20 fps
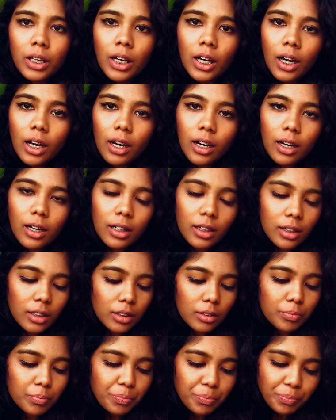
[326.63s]

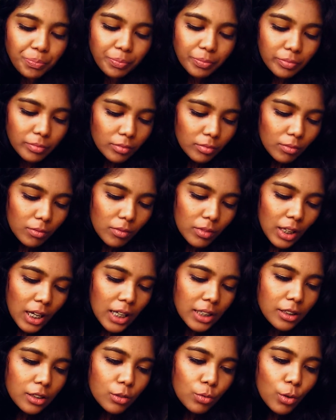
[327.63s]
I
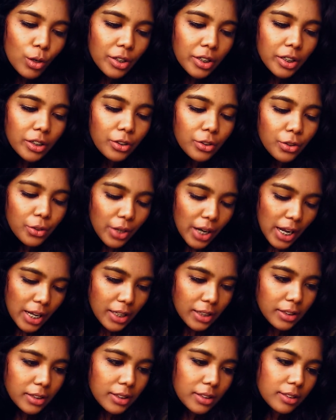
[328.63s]
just wanted to
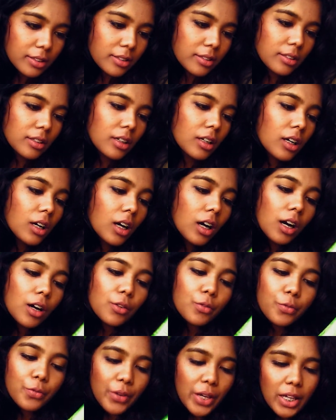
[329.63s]
try this
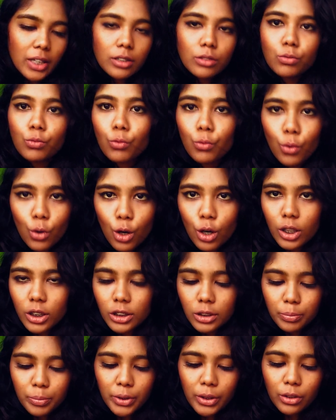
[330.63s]
face wash
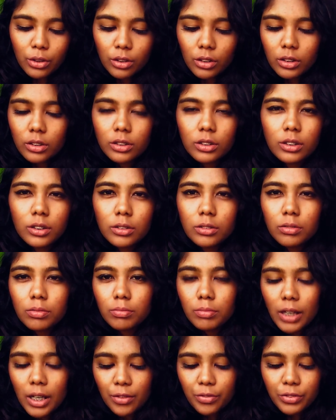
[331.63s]
because
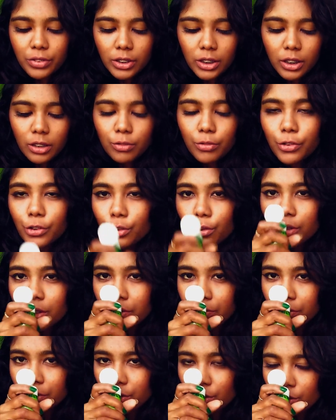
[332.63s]
I've seen few
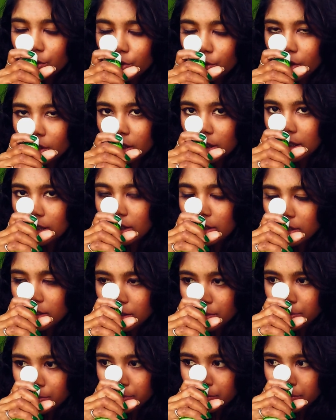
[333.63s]
reviews on this
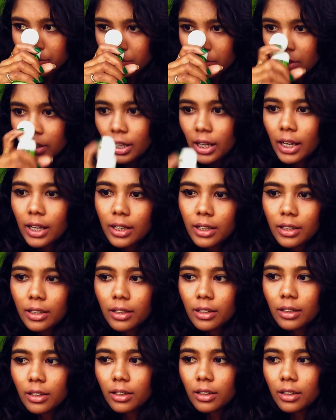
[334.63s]
and it